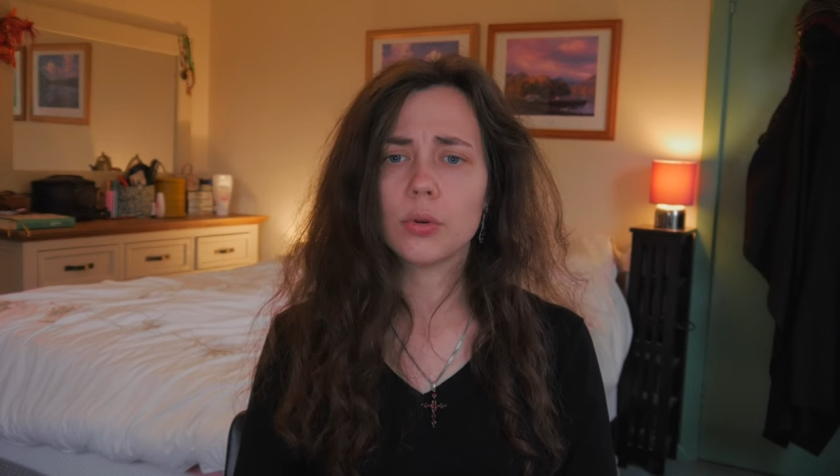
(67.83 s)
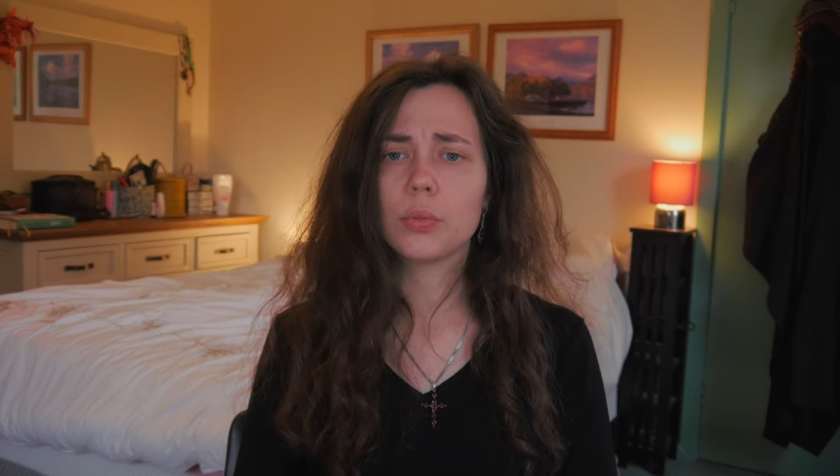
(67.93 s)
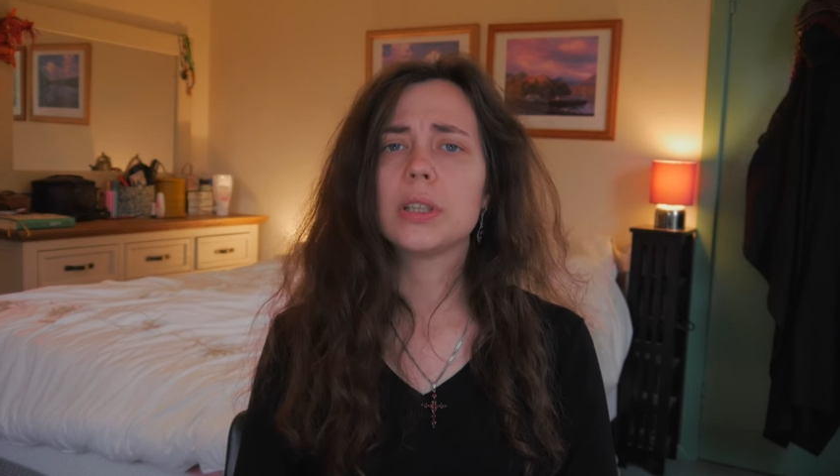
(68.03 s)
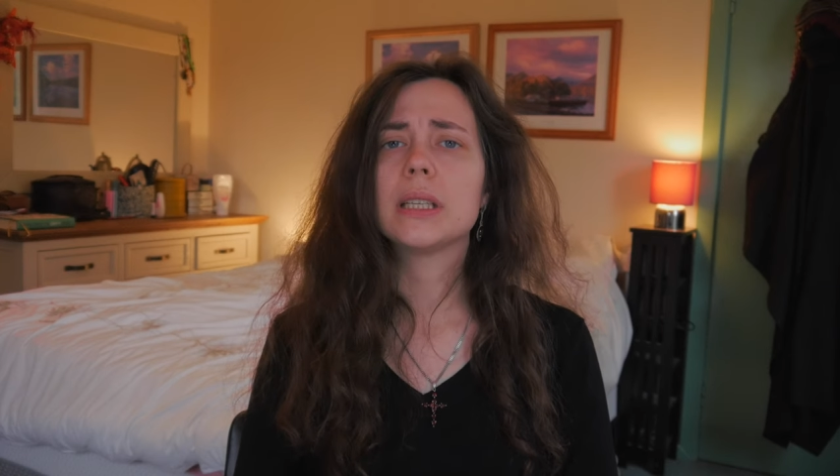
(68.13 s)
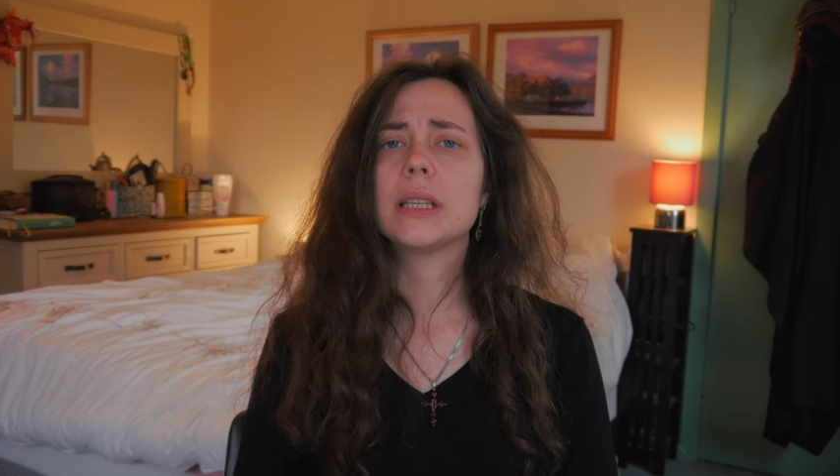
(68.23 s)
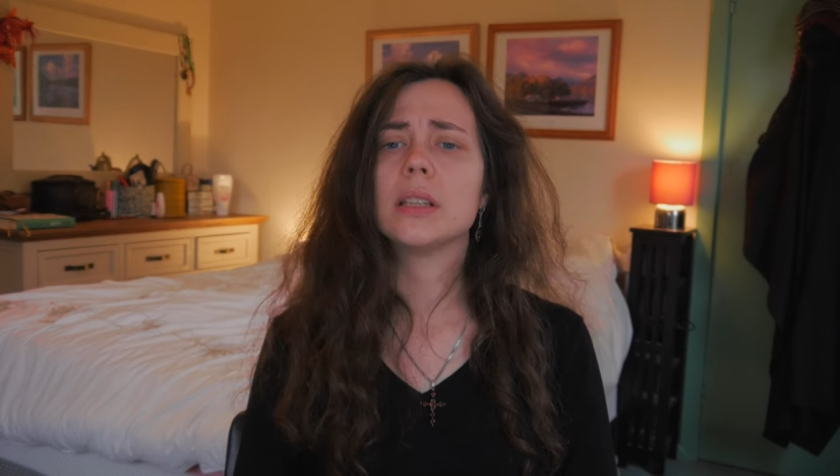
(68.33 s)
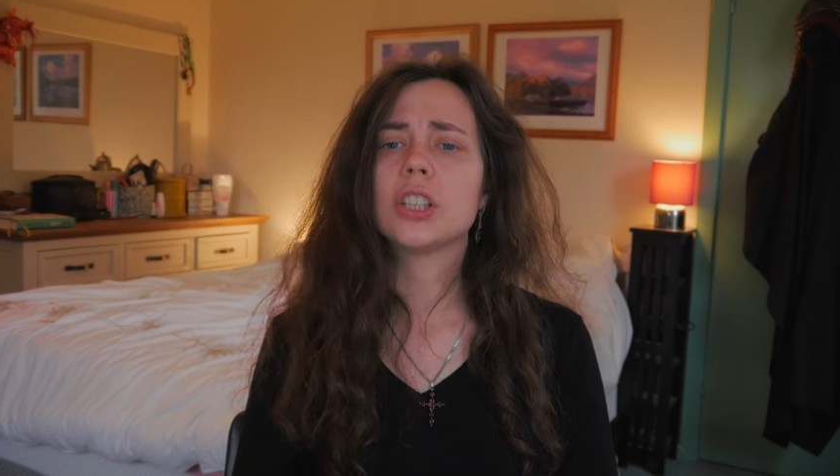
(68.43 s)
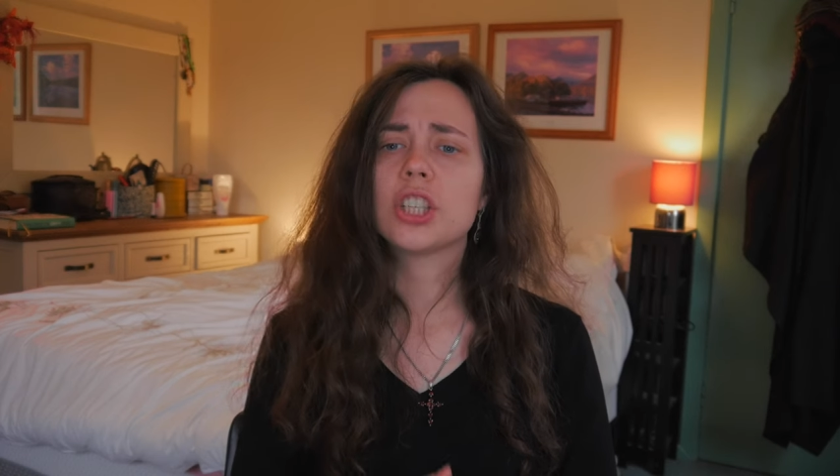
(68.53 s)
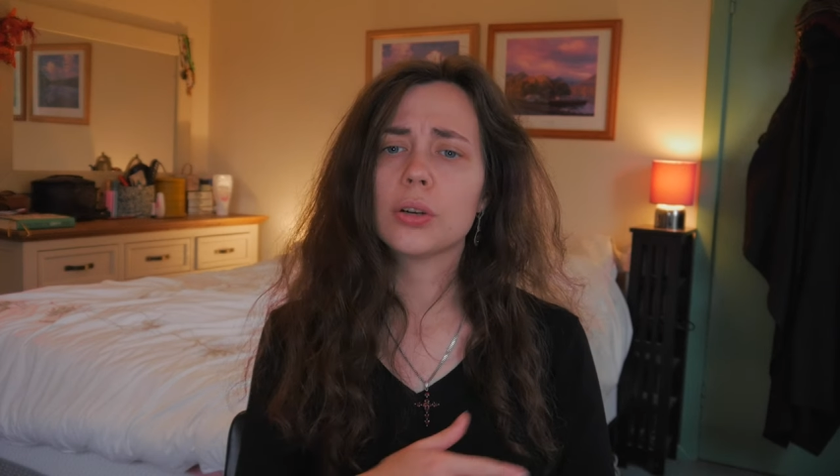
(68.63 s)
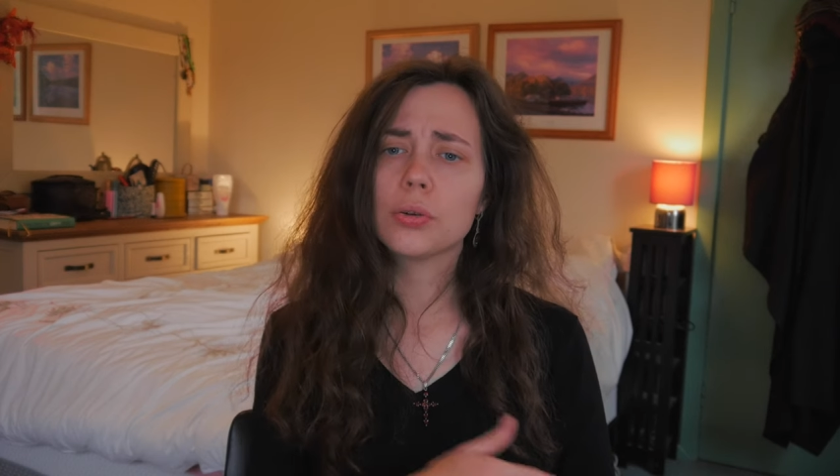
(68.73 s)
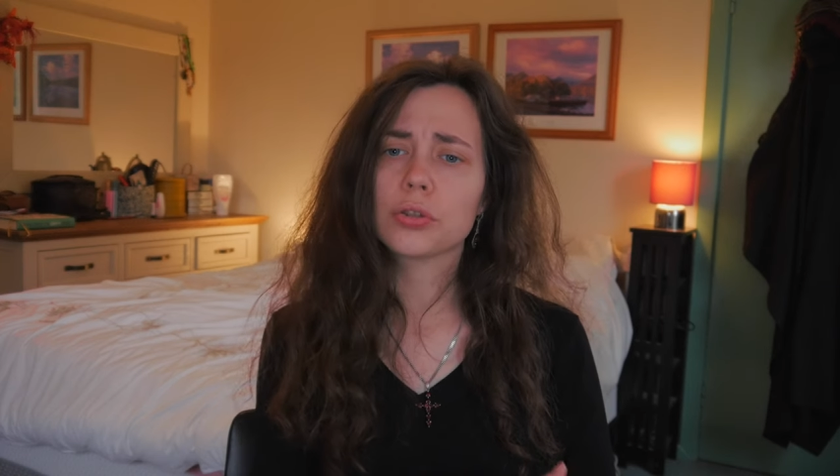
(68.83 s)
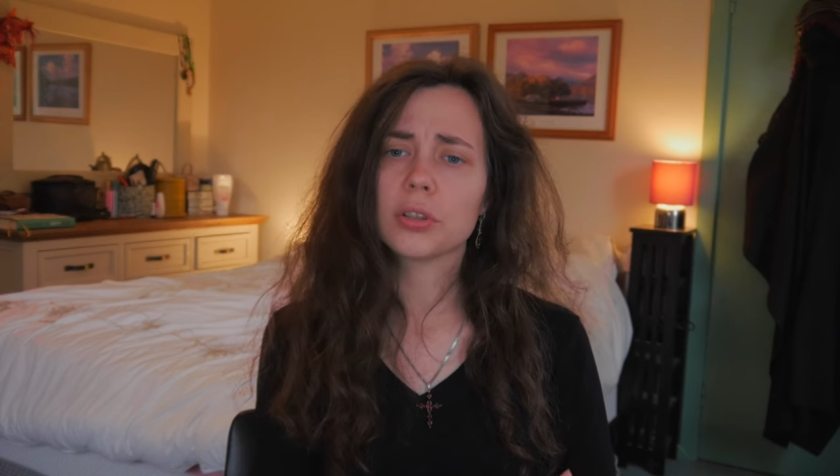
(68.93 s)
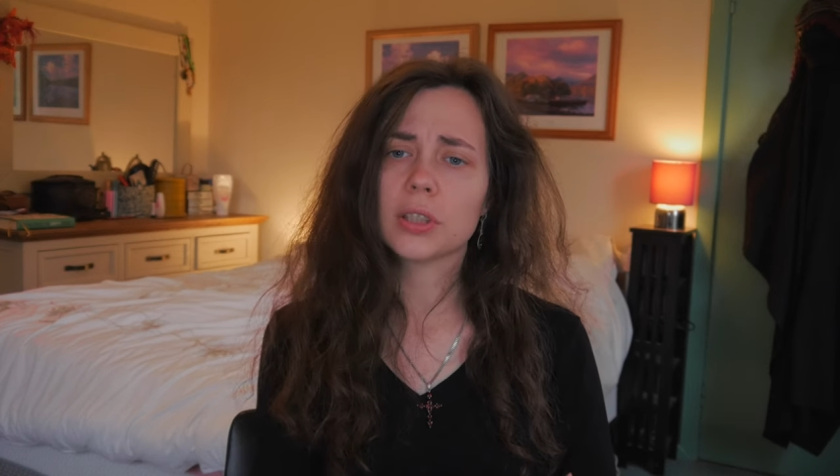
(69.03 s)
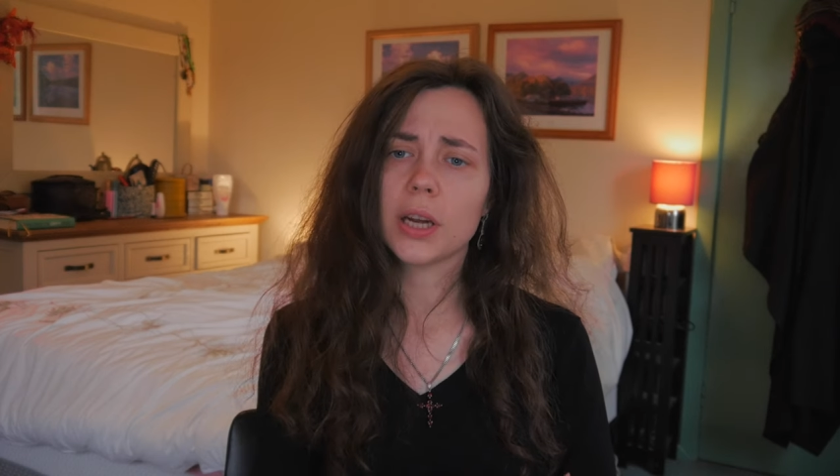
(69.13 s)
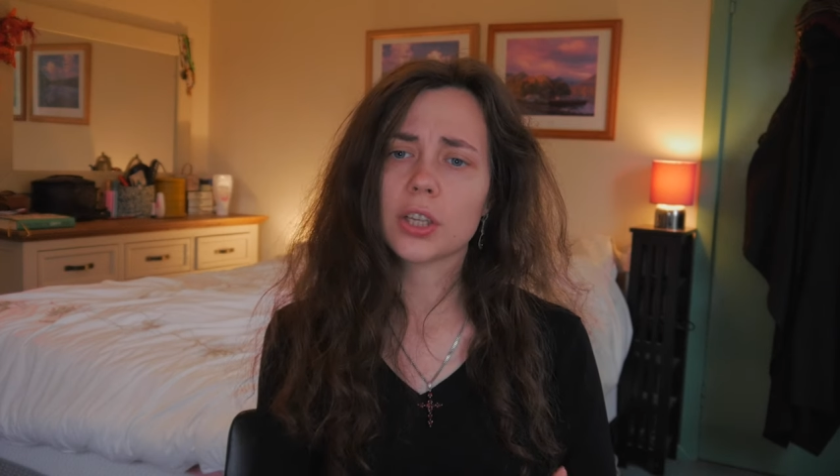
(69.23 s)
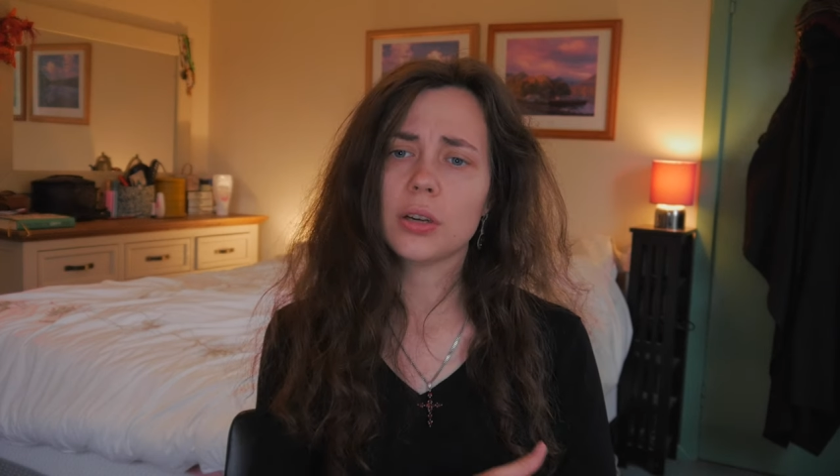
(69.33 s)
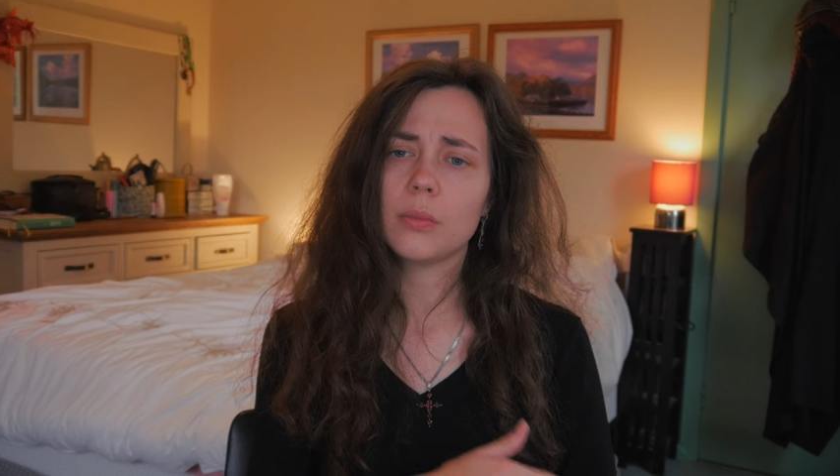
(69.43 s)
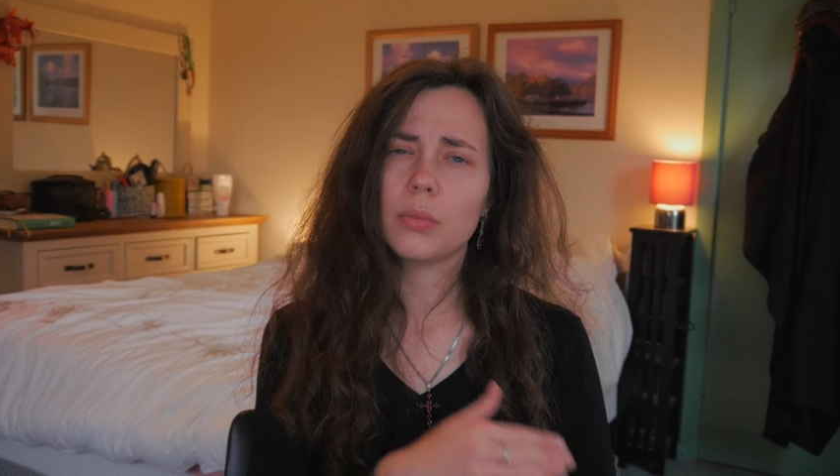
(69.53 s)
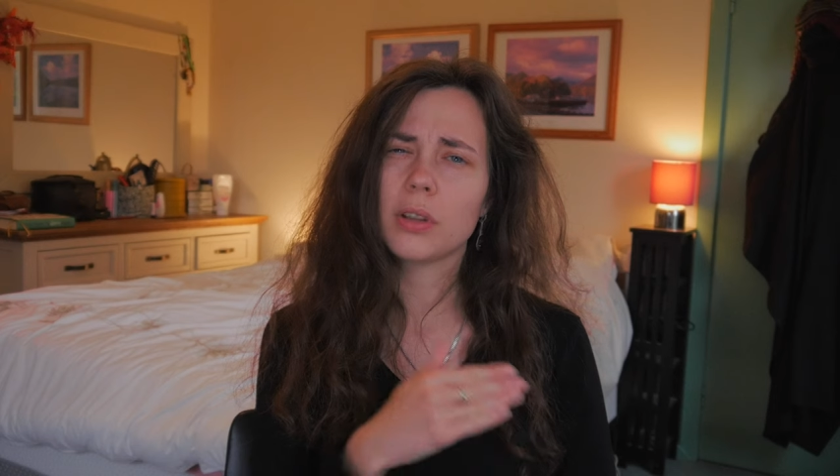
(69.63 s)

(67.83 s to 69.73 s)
would put it in the children's section,